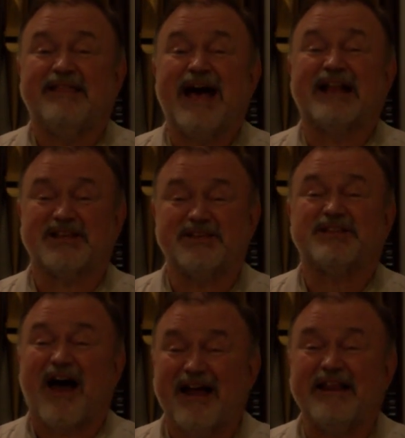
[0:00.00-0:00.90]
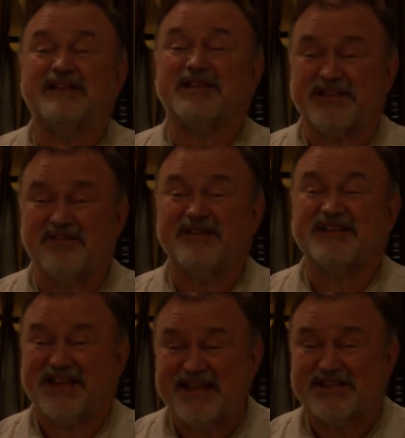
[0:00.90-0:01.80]
that society still
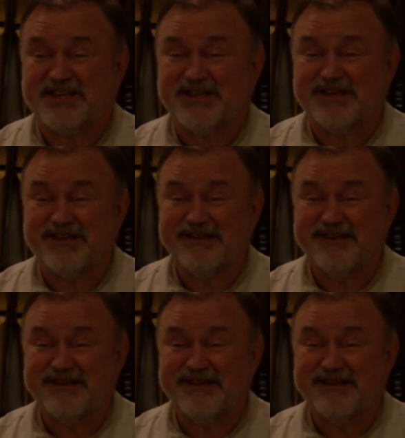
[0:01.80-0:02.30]
exists